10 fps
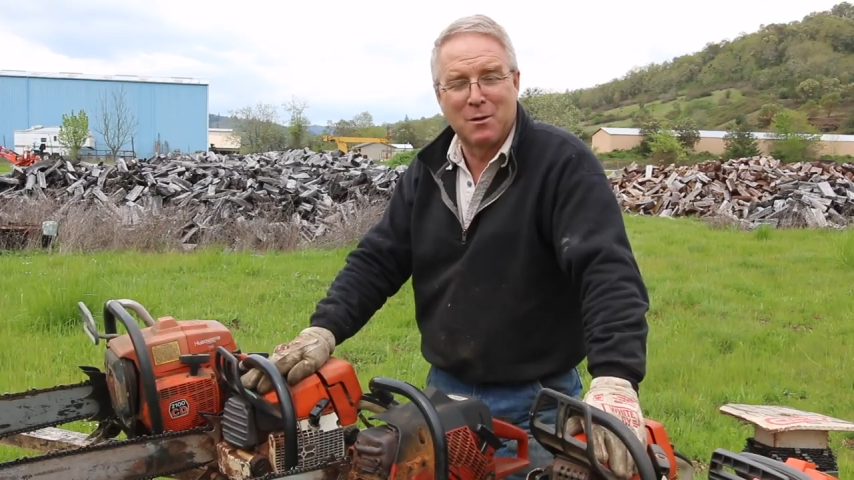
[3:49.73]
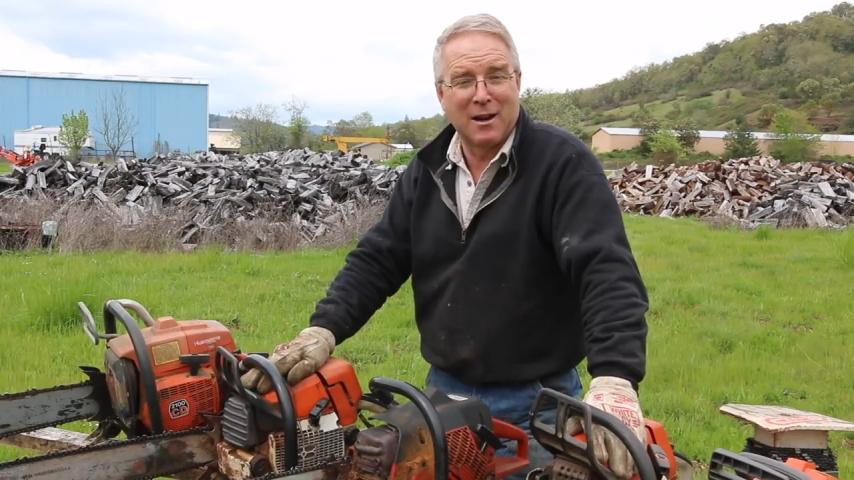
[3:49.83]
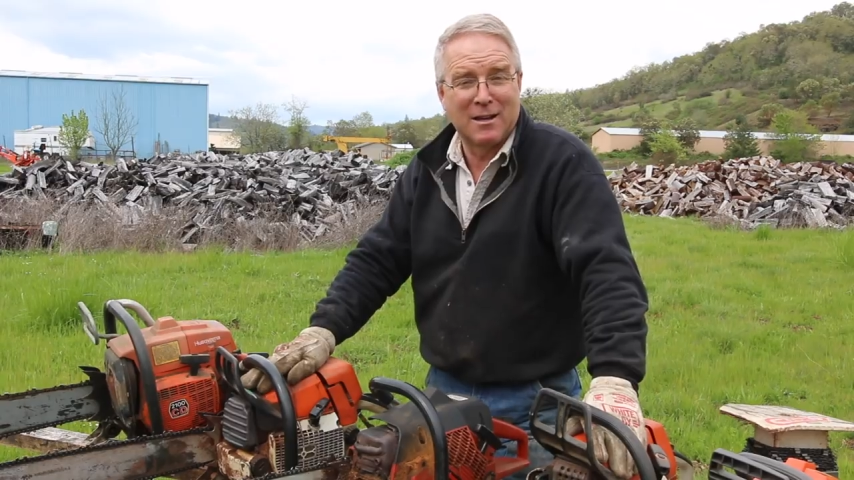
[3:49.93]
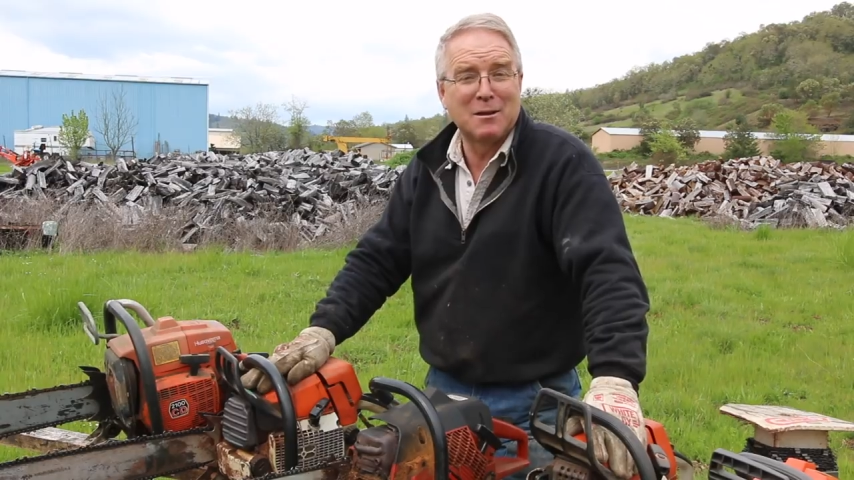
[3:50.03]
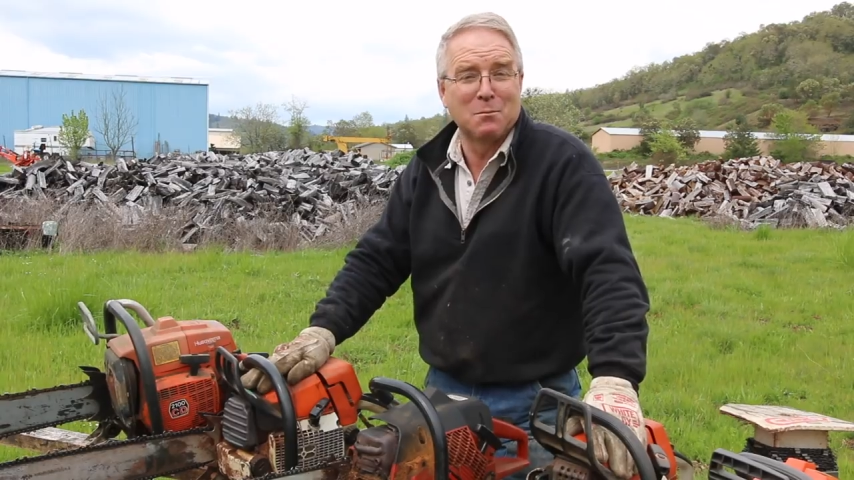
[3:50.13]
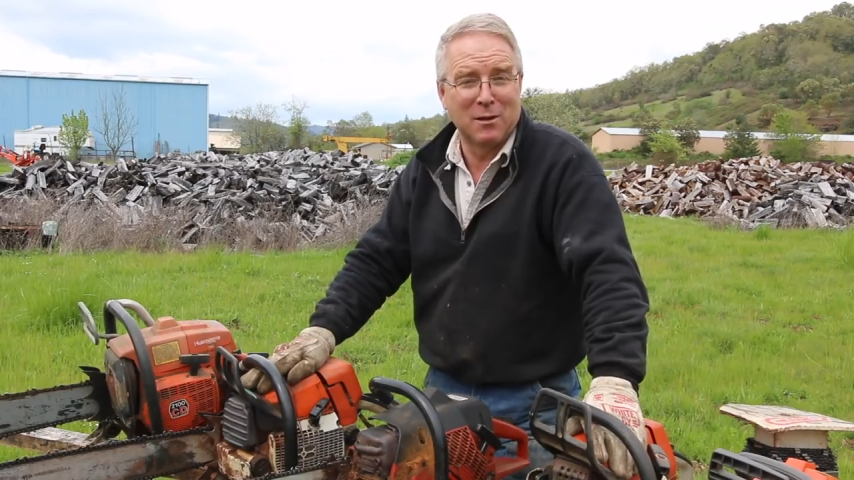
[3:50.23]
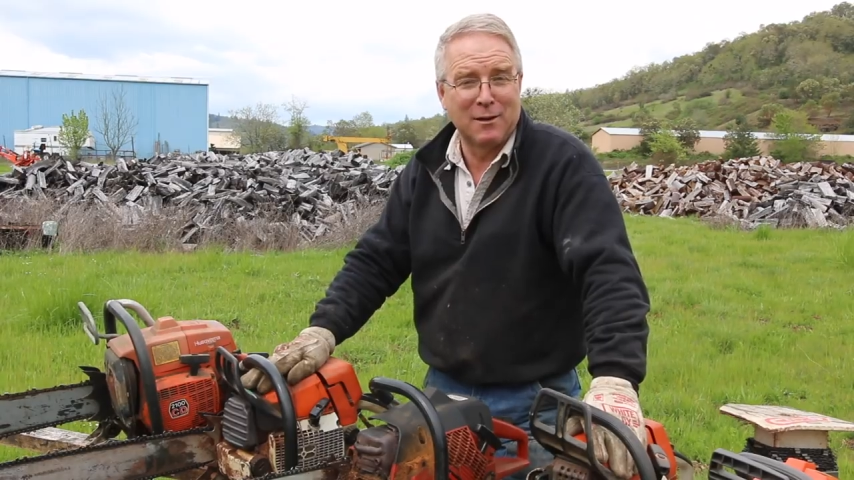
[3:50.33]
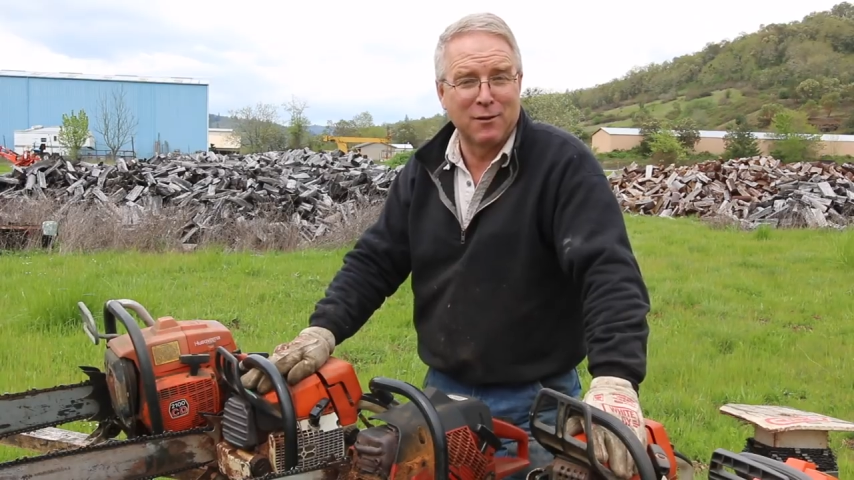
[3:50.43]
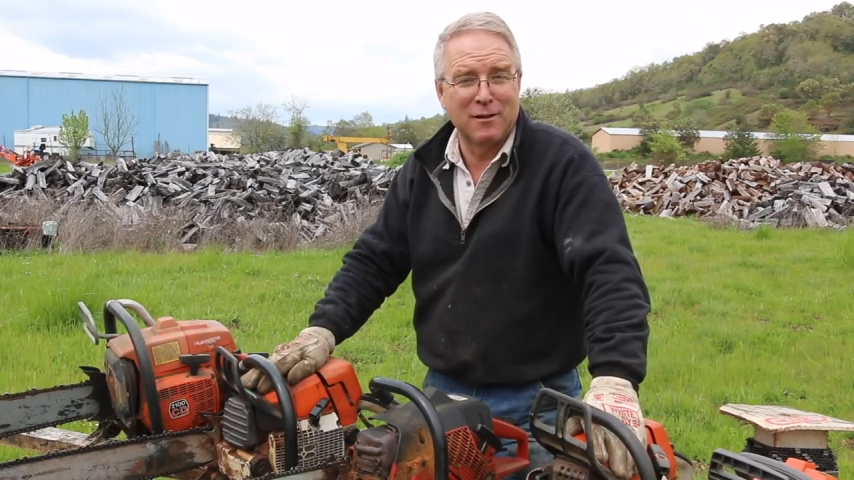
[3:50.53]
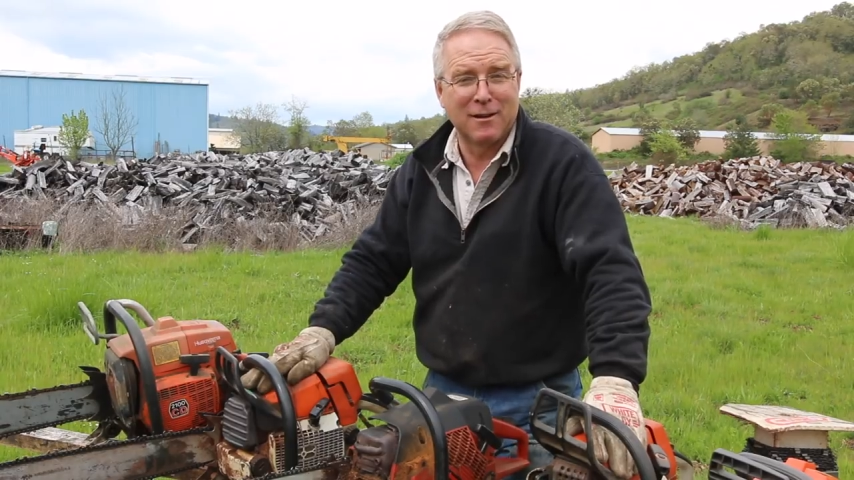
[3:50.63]
but I didn't
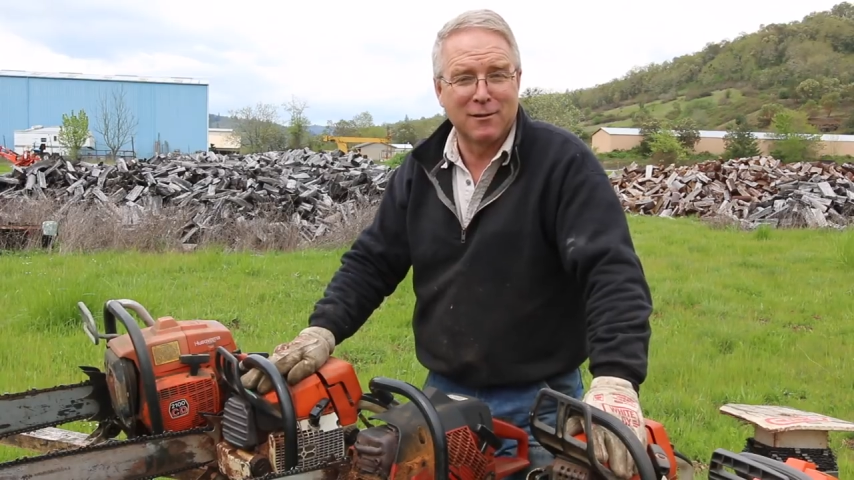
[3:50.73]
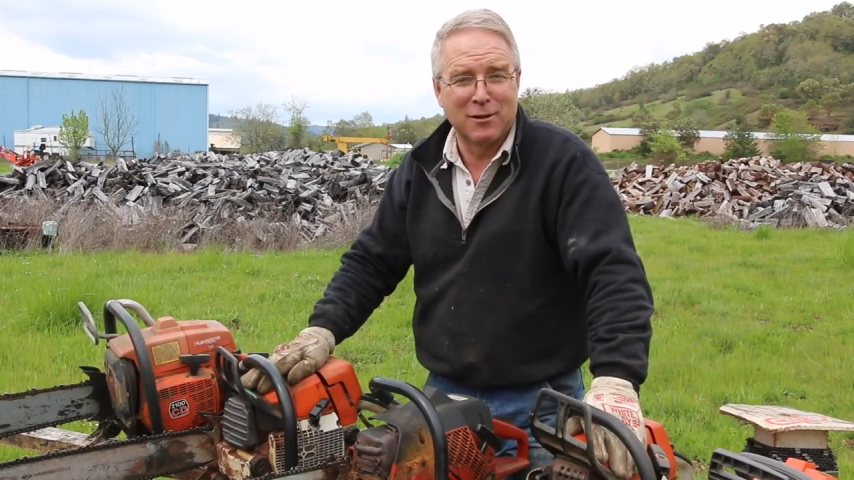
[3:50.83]
believe it until